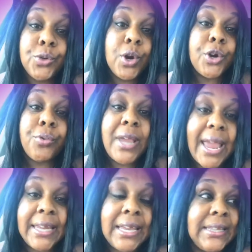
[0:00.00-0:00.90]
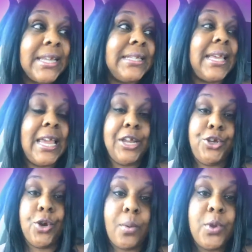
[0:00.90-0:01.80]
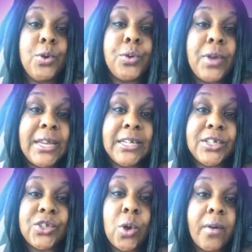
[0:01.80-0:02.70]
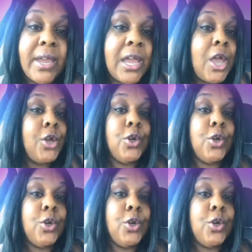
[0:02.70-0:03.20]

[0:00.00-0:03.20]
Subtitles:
You are creating this you created a story,